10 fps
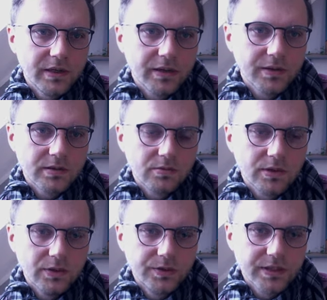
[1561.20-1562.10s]
and
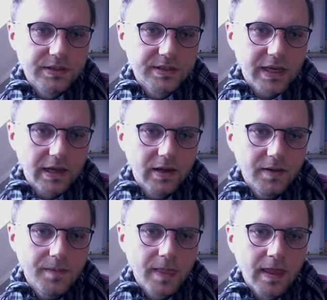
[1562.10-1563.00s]
reducing the scaling
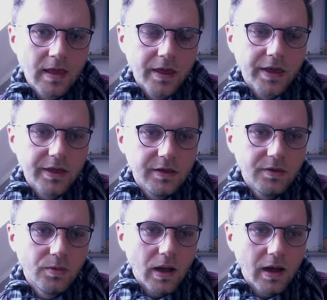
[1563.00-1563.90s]

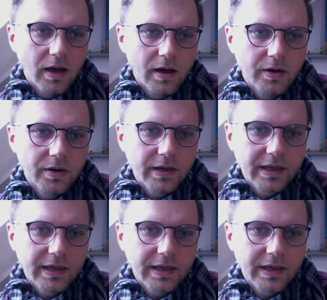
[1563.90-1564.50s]
you are